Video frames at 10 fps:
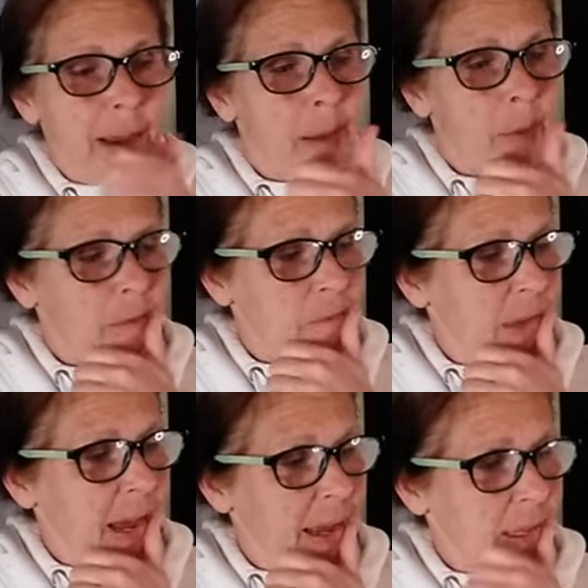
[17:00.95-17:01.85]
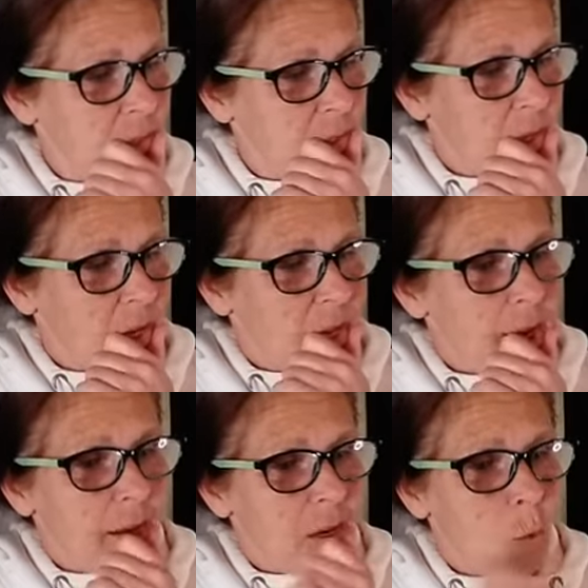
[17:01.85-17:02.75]
um, events
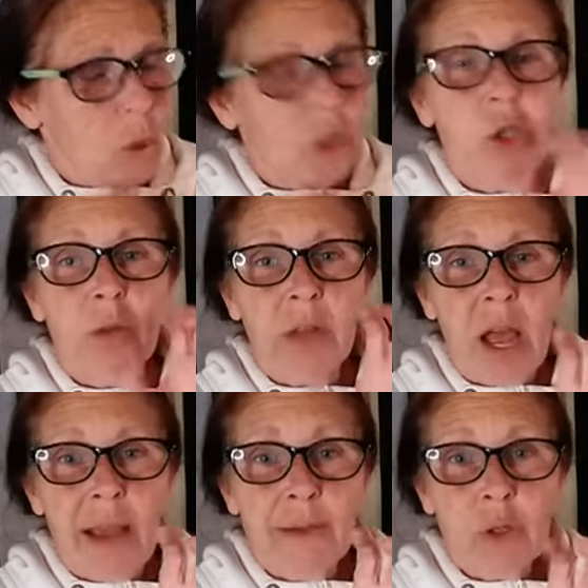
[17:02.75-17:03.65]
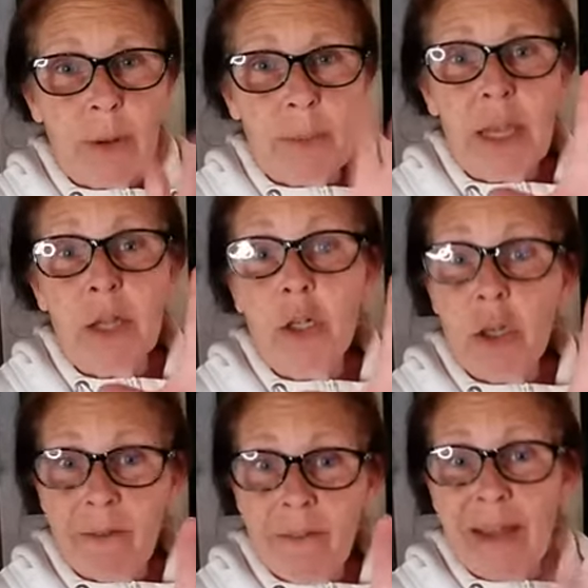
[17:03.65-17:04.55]
and you want to live stream into
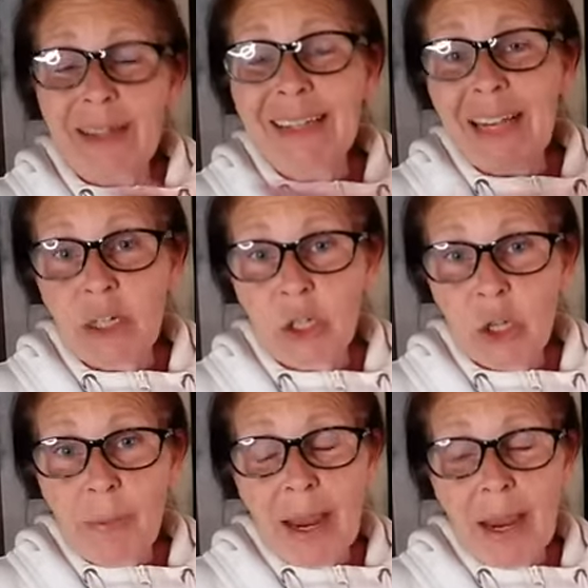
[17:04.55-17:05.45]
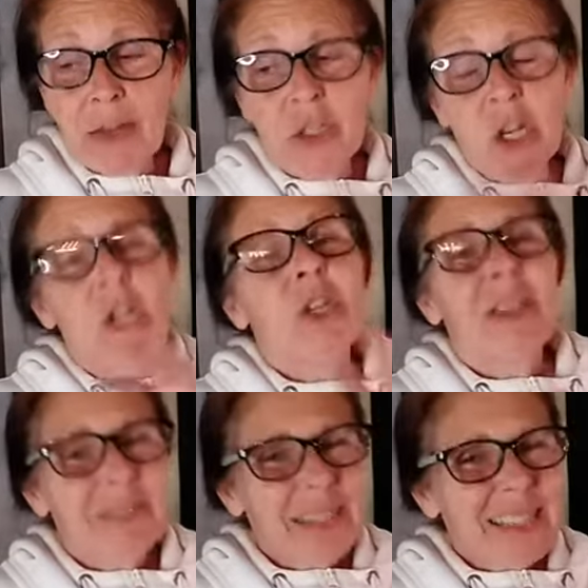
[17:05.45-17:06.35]
your event and to your page, you
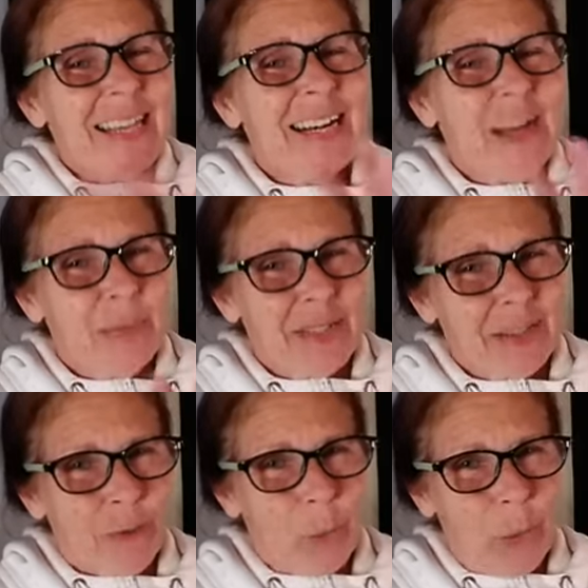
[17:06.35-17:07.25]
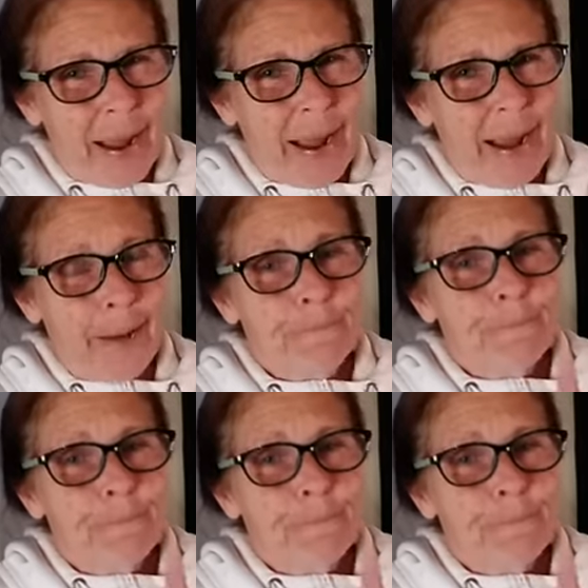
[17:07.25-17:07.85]
have to set it up a different way.